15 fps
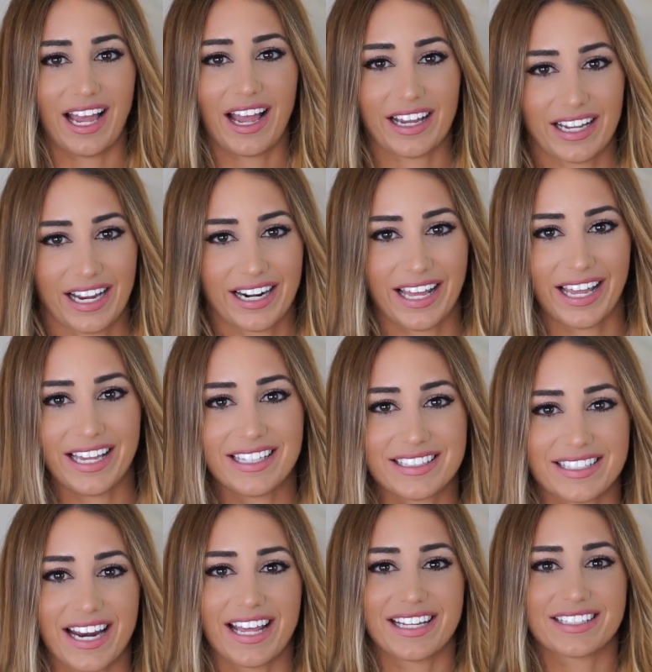I kind of
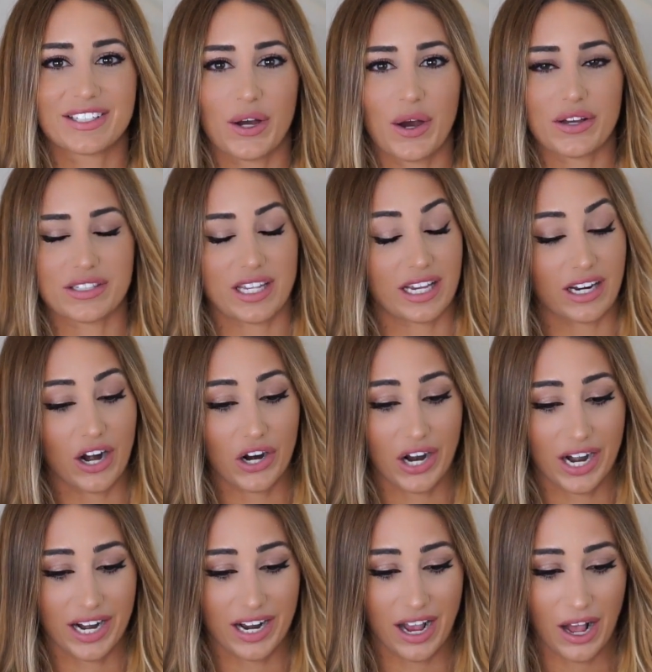hate snakes. So I was like, all
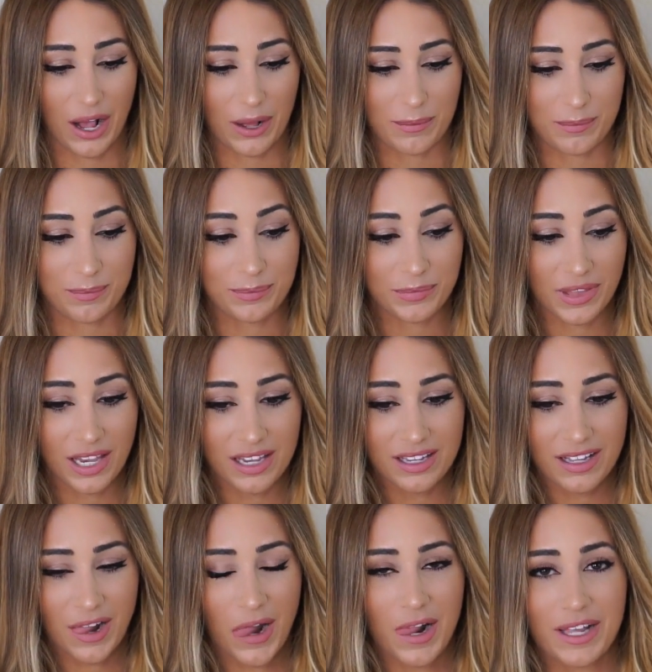right,
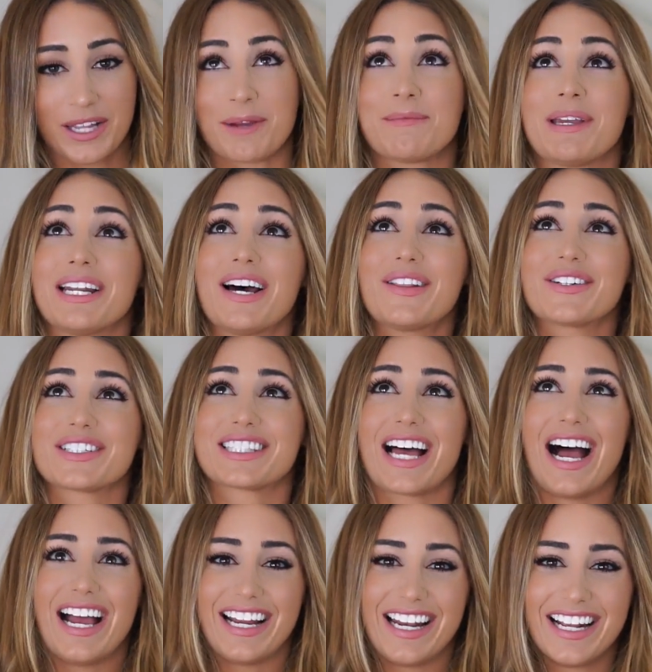give me another
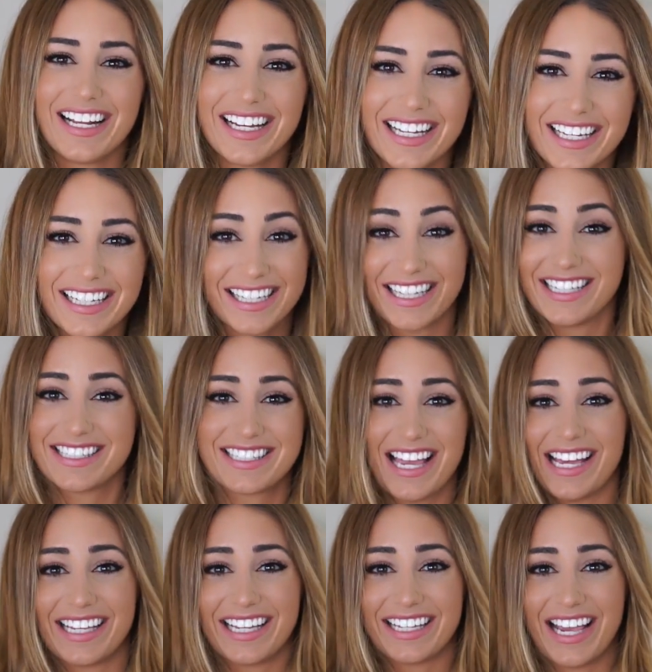sign. He's
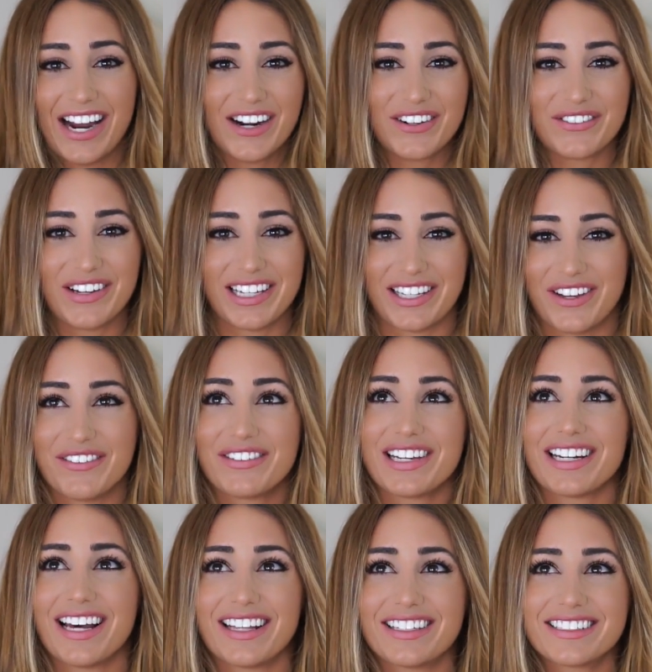taking care of it. Give me
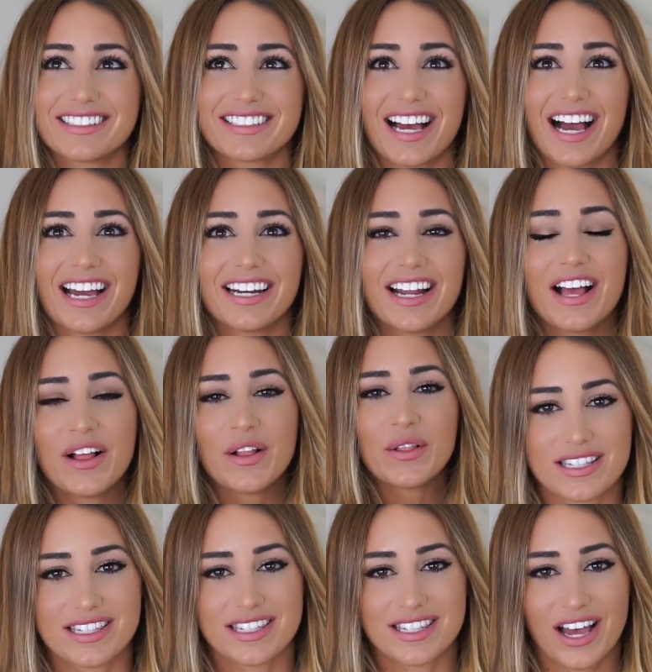another sign.
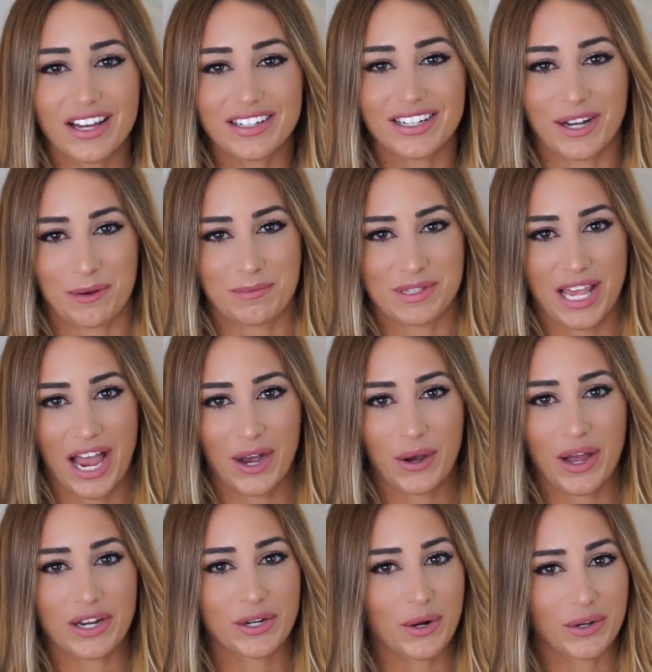His son comes
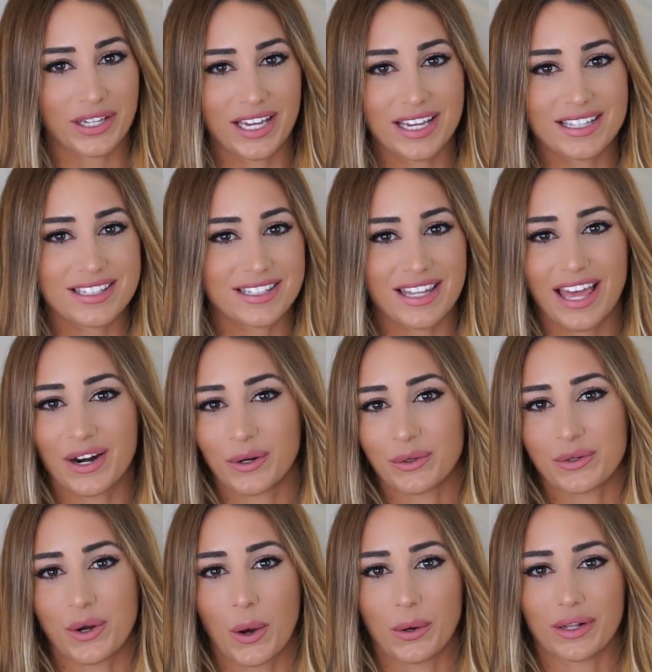out. And, kids, they
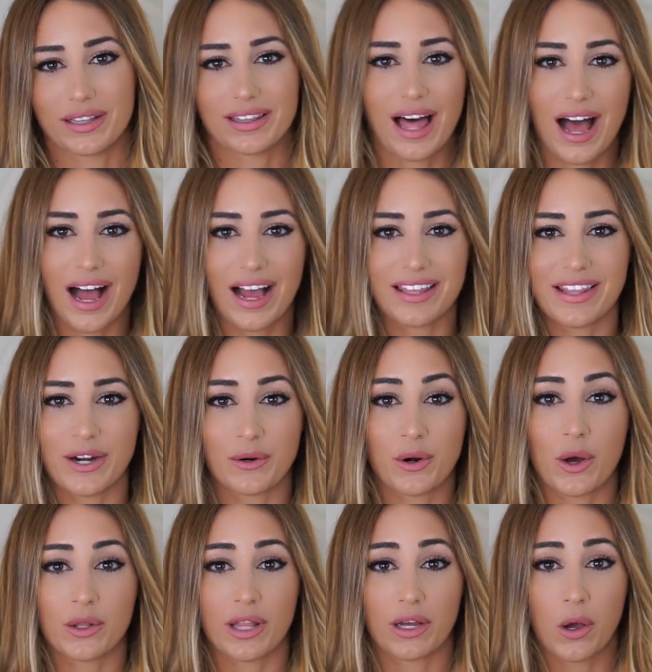don't know to lie. They don't
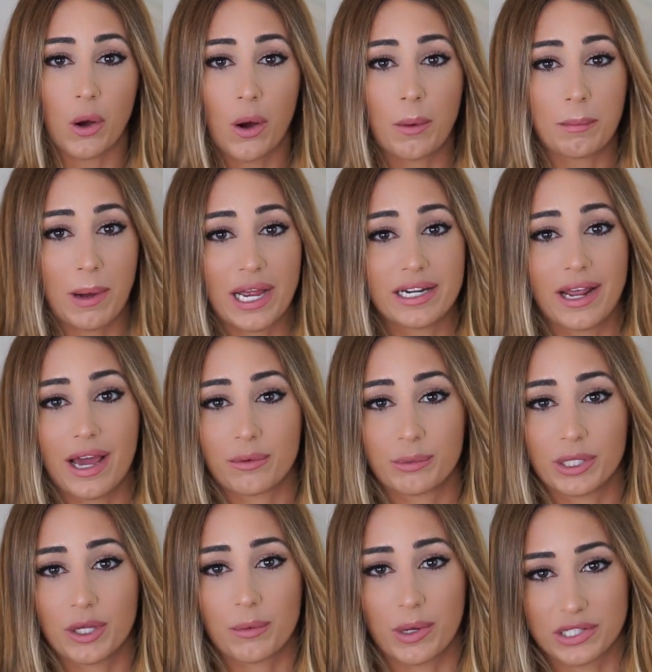know, like, oh, my dad
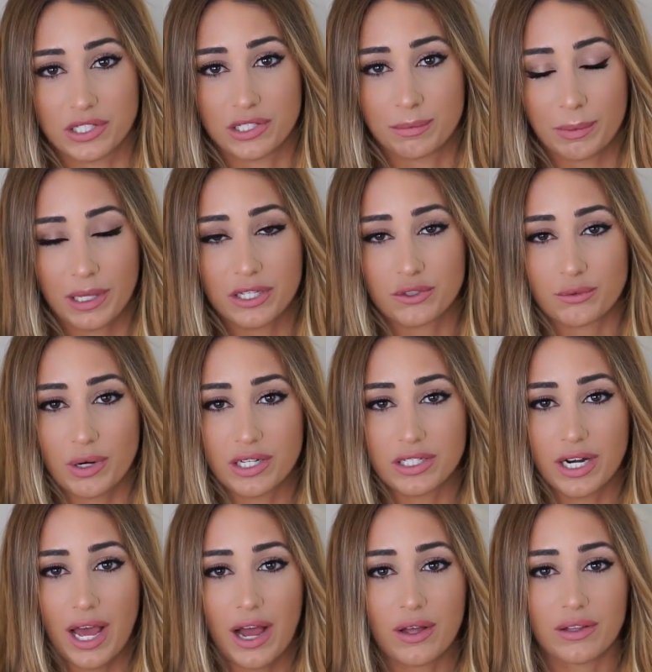really wants this place
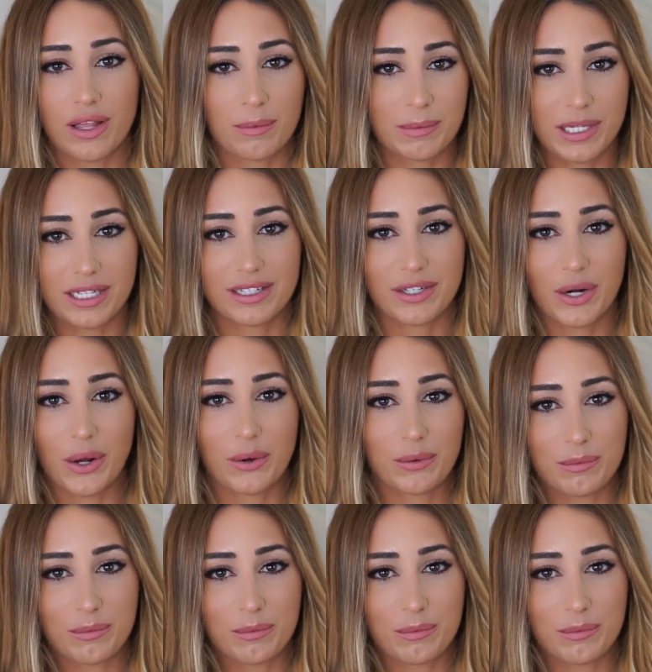rented out. Let me,